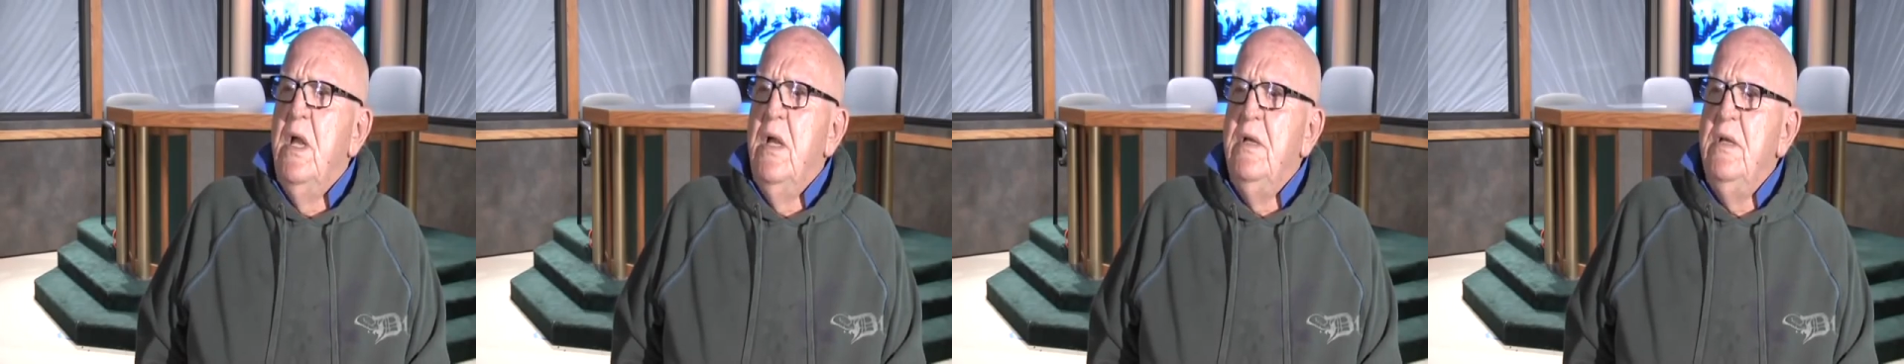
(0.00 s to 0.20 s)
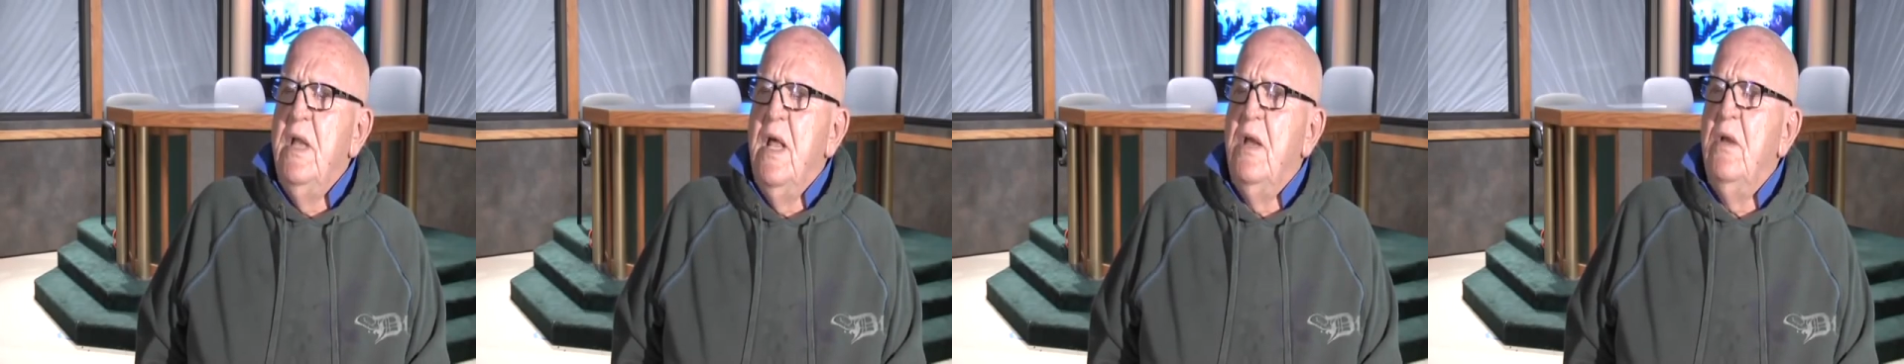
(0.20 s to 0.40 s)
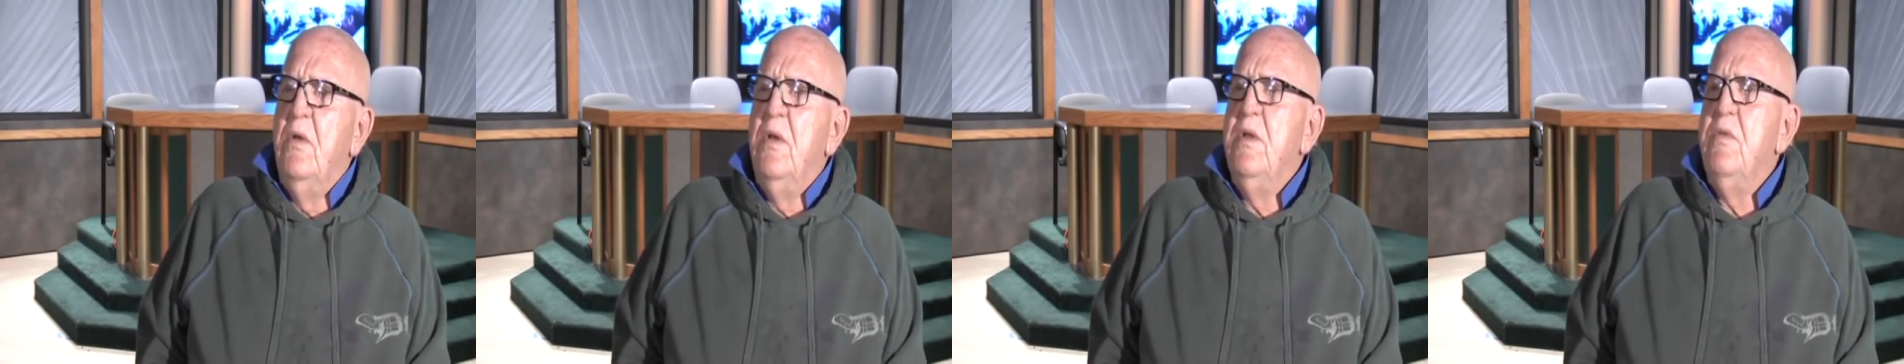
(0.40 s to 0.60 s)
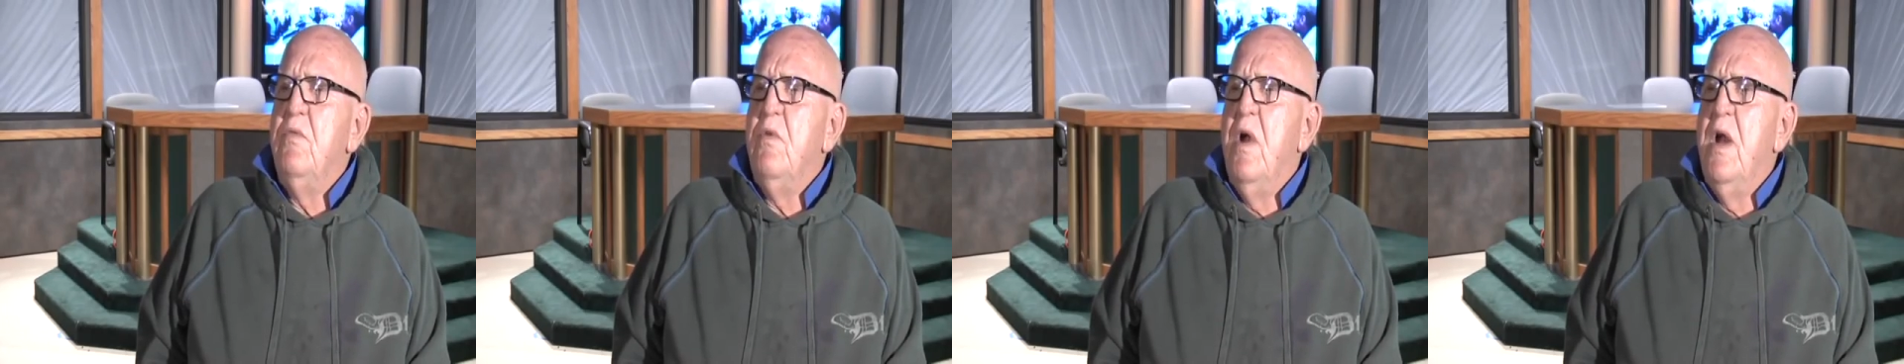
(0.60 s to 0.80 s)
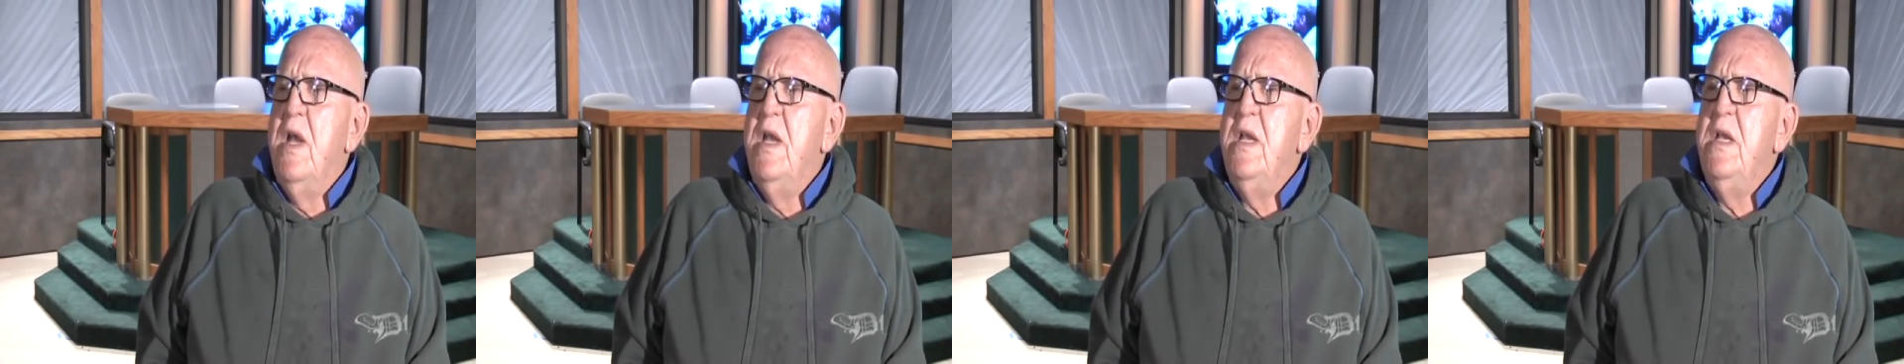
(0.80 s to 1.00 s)
not only
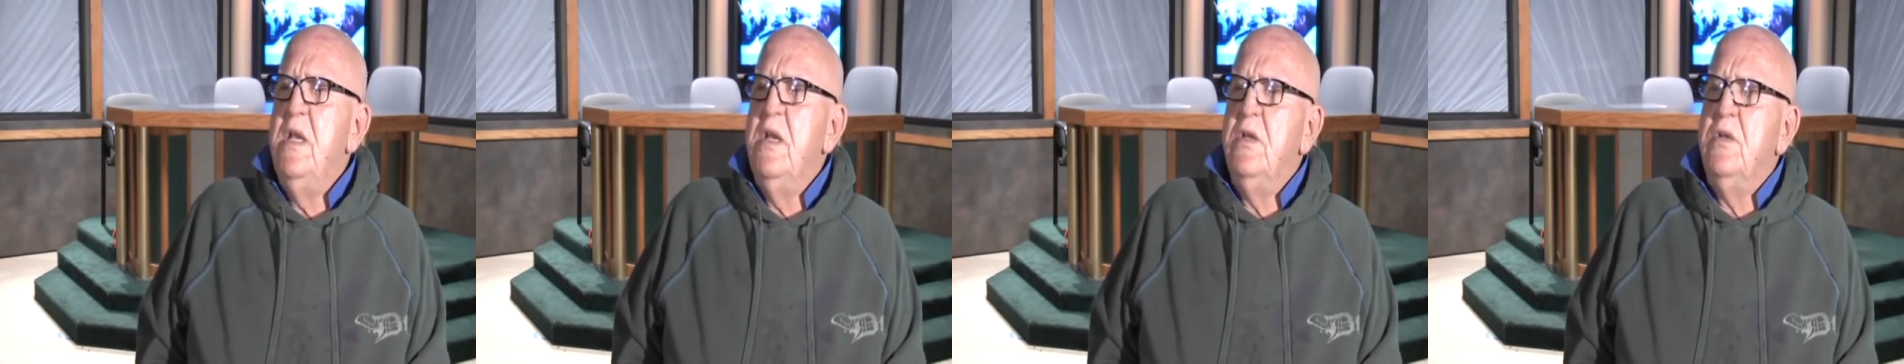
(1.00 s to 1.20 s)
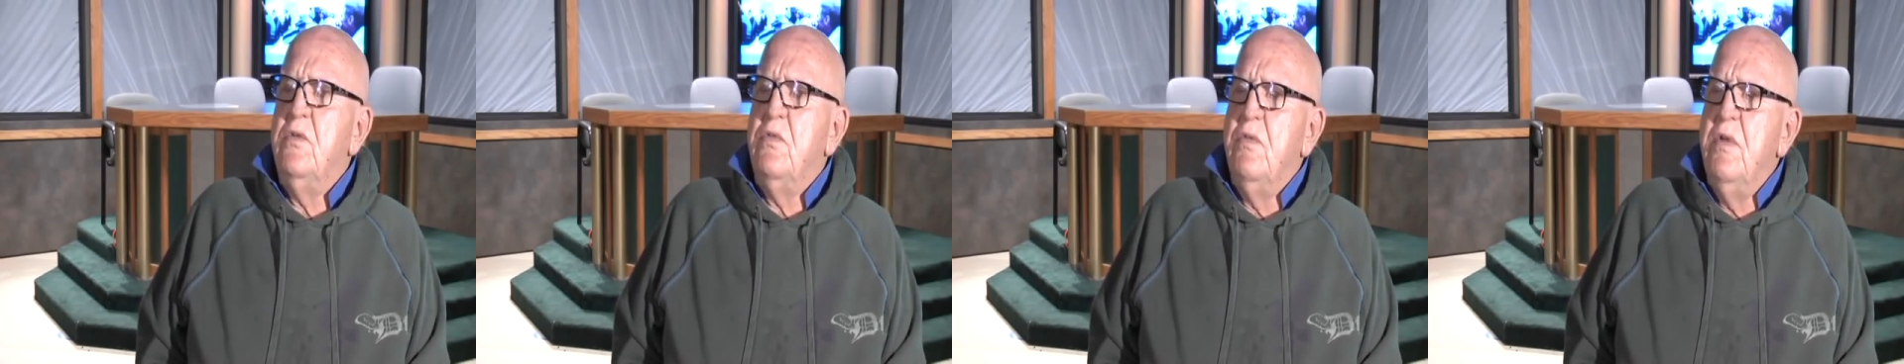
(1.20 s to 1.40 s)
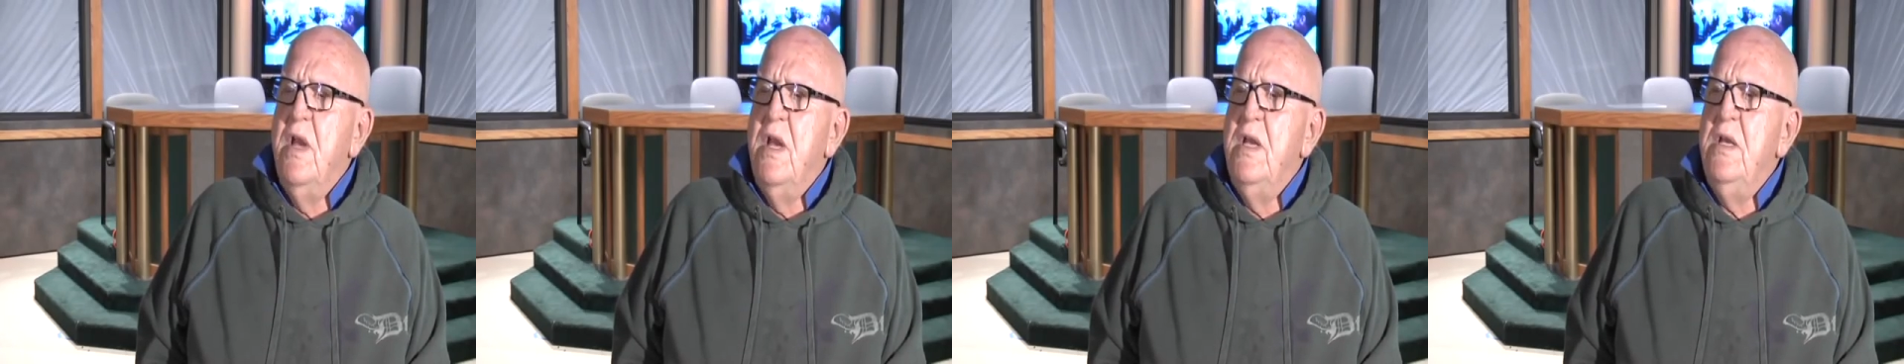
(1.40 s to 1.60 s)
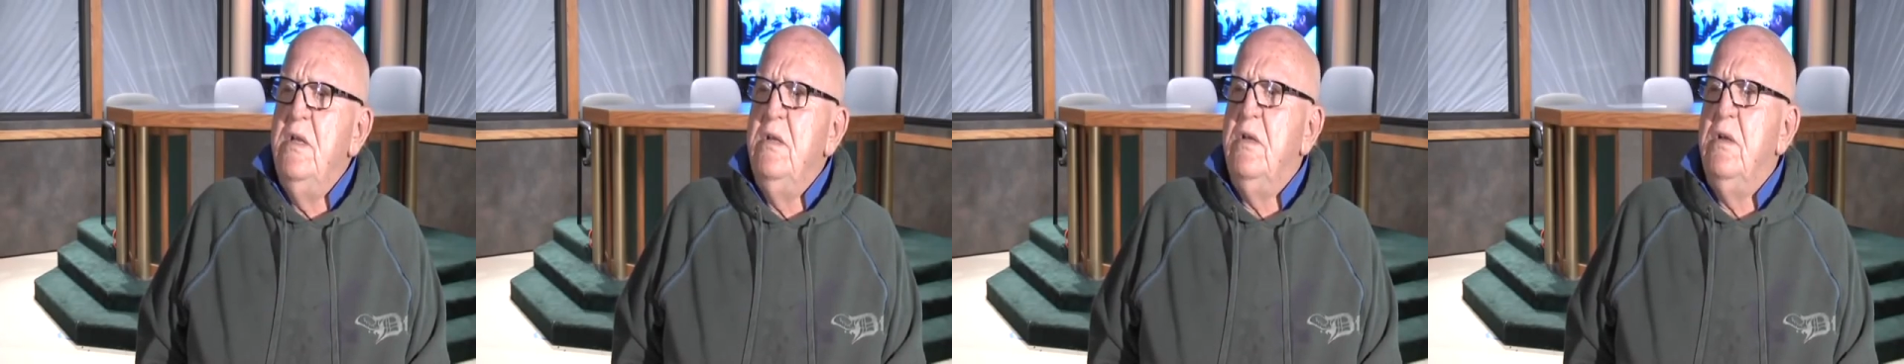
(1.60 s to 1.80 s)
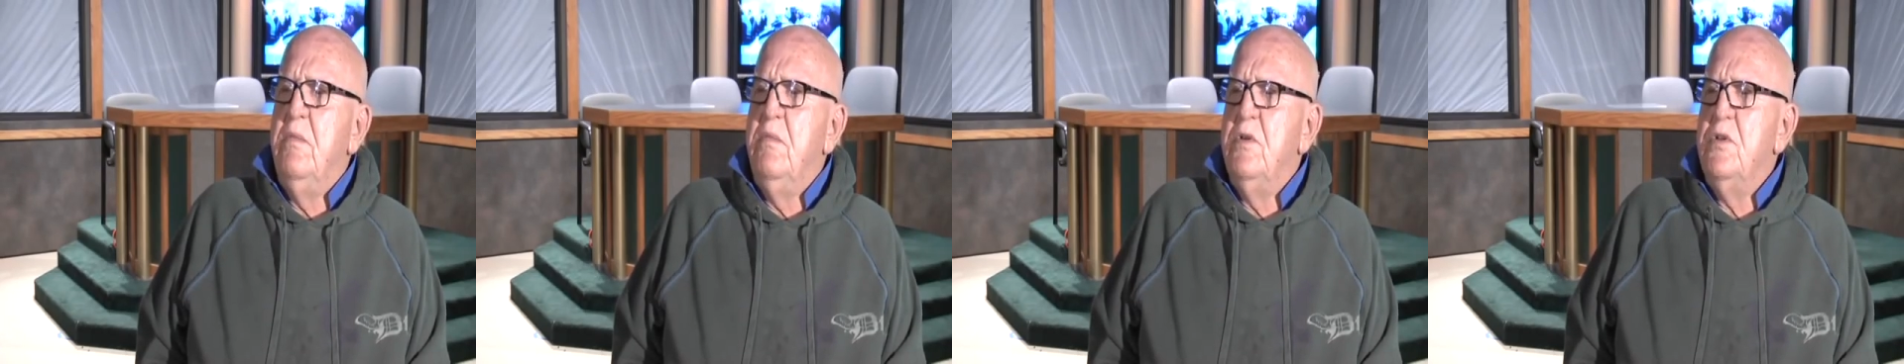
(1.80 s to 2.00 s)
writing and creating
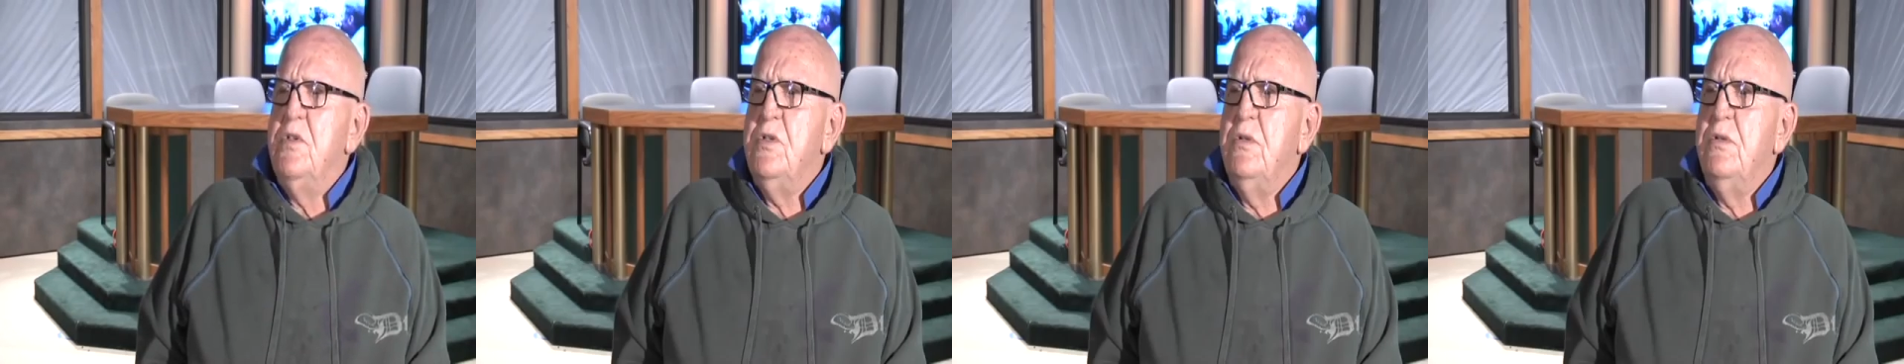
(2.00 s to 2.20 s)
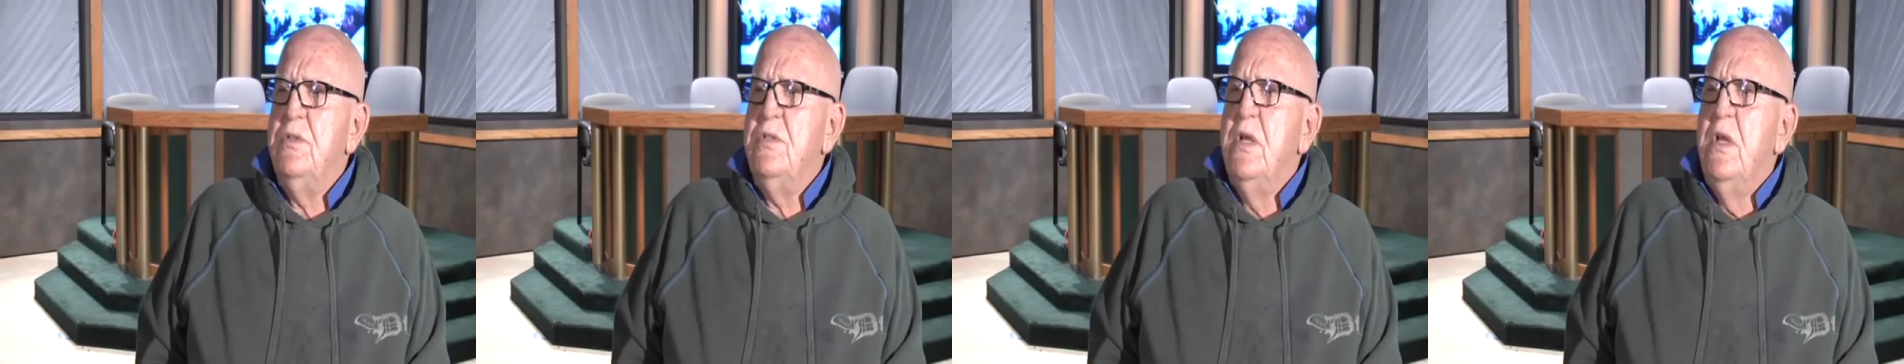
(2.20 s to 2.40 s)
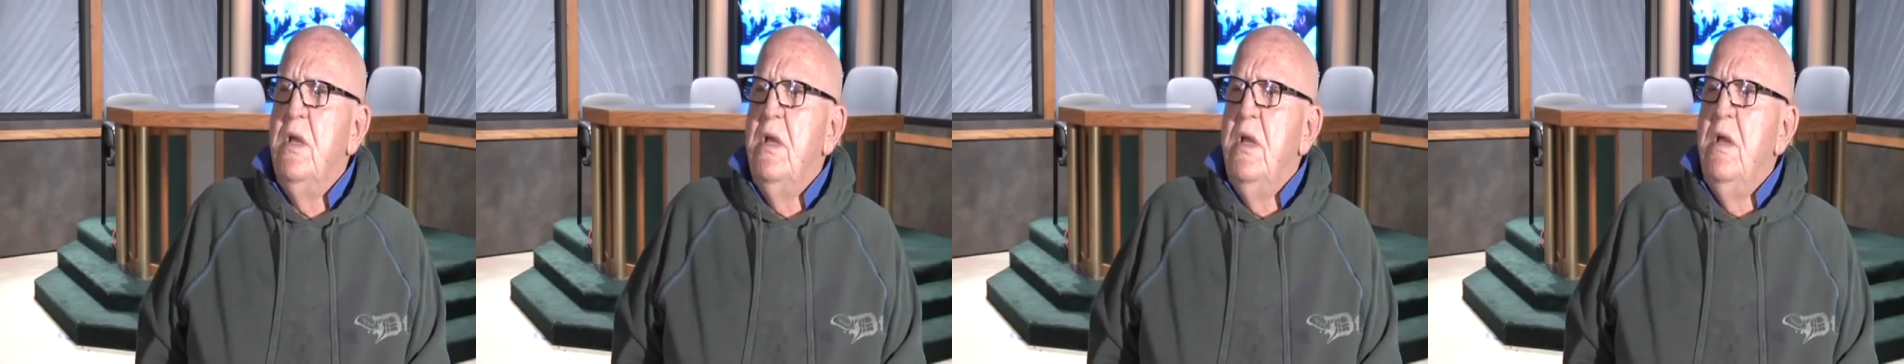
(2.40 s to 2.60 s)
commercials,